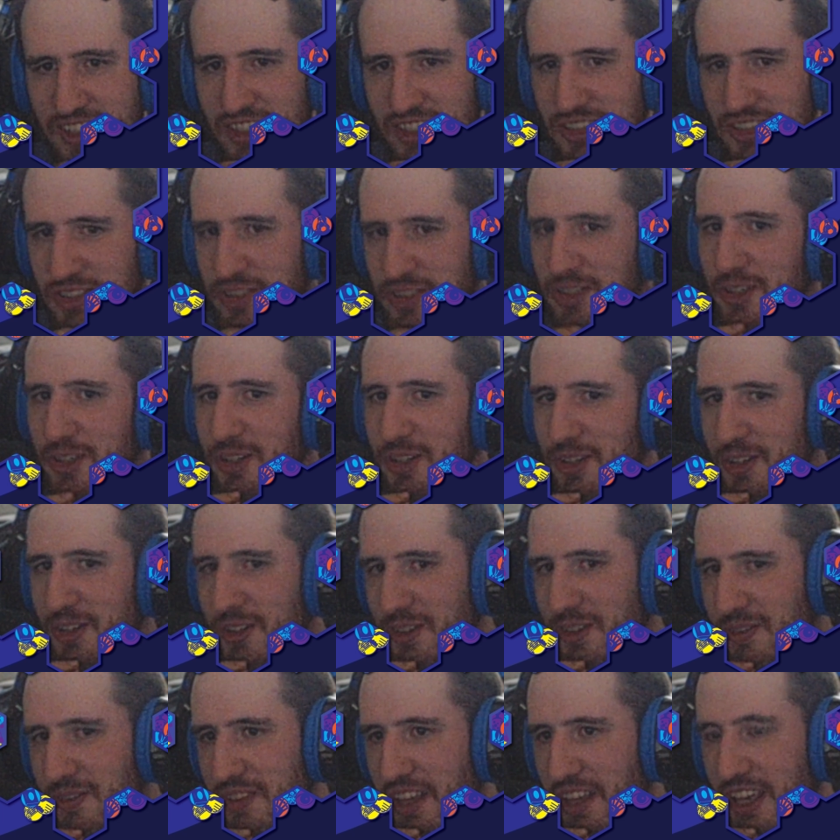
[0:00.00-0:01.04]

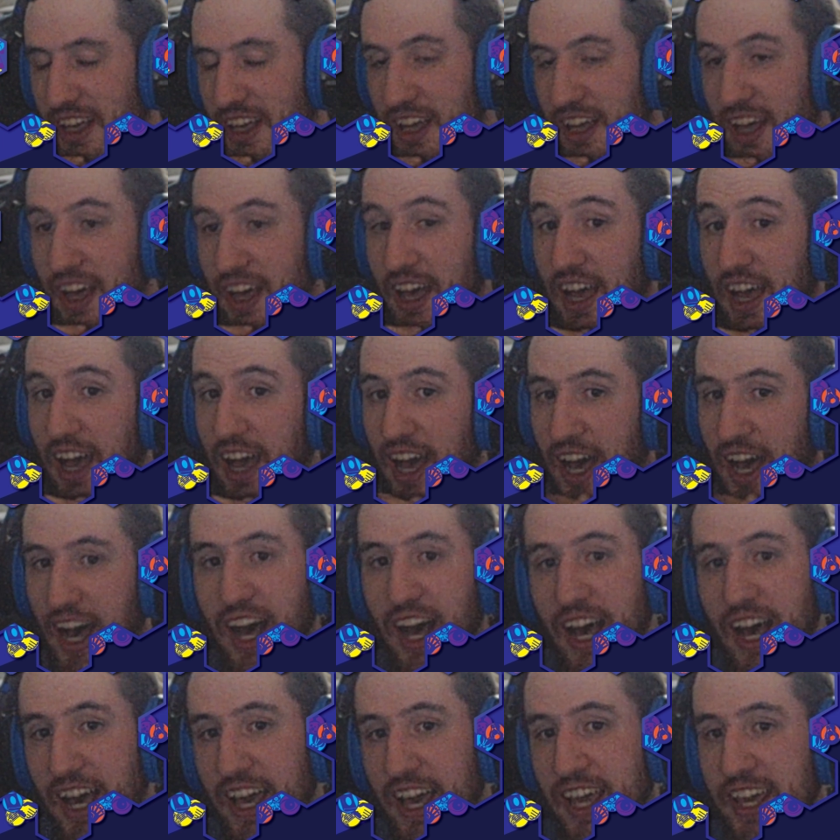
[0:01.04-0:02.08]
So
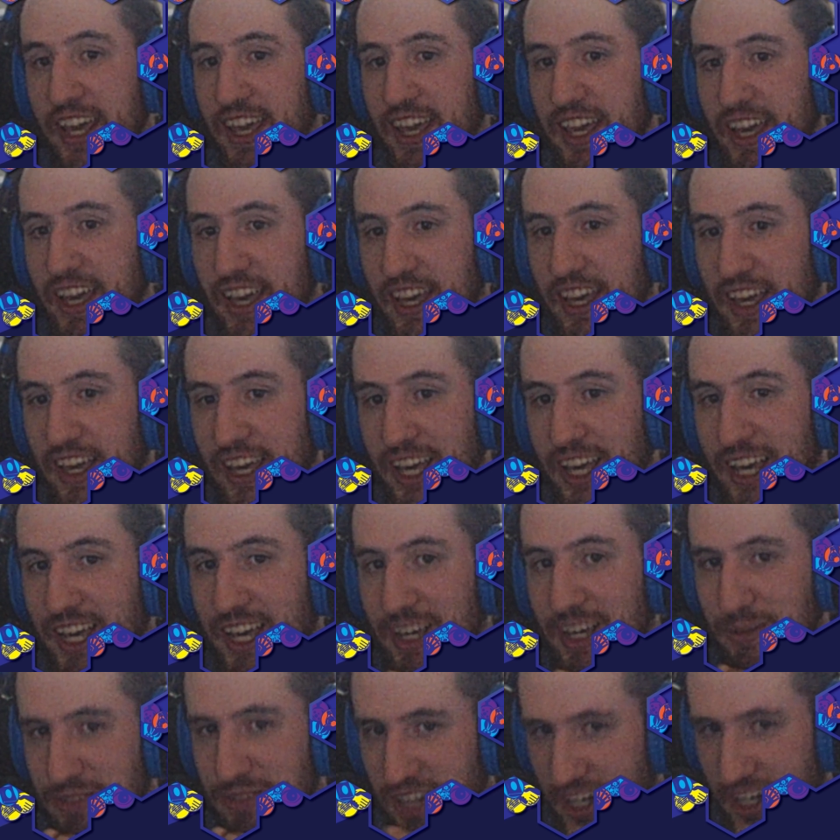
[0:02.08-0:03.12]
I
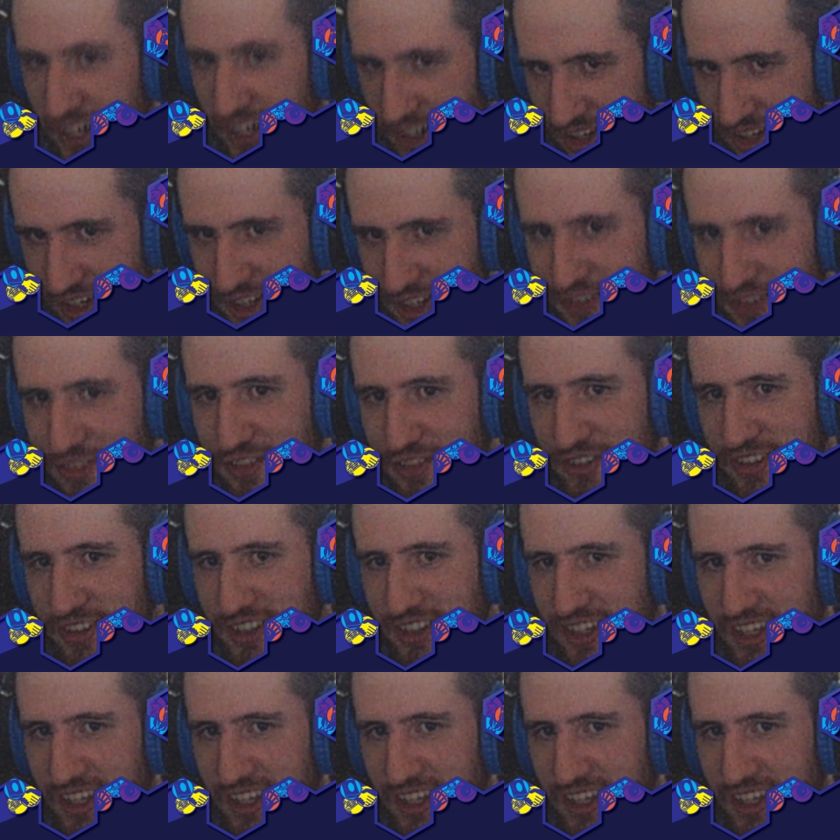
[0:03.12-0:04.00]
am signing off.